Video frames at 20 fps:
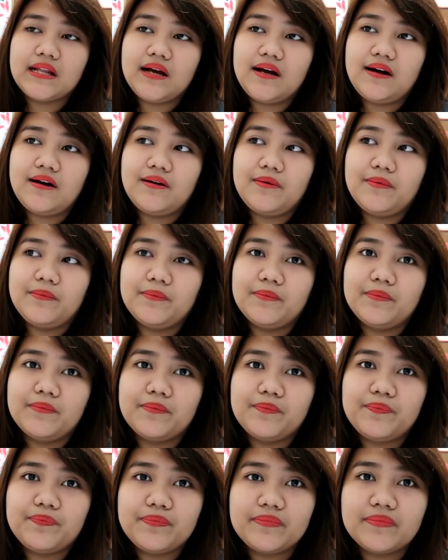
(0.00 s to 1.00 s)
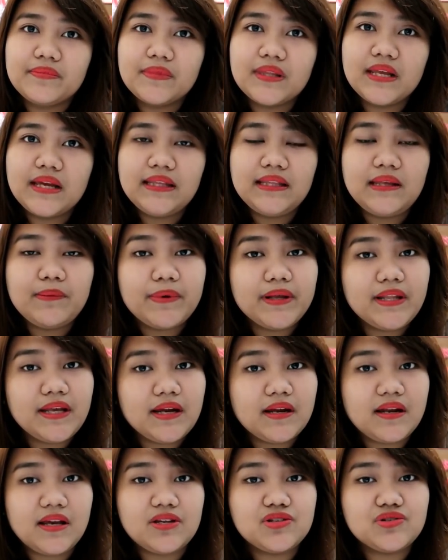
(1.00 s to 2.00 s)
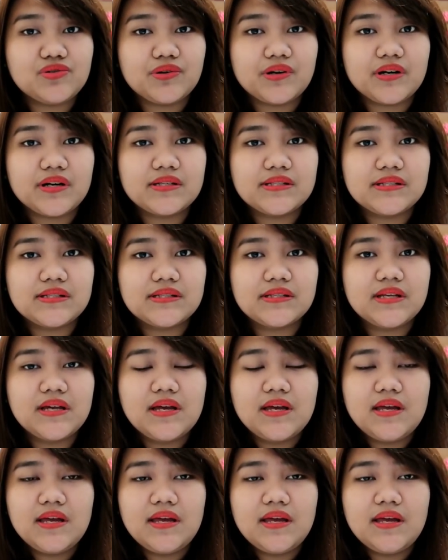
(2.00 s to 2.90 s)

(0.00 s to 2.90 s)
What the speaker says: hindi pwede erase yours.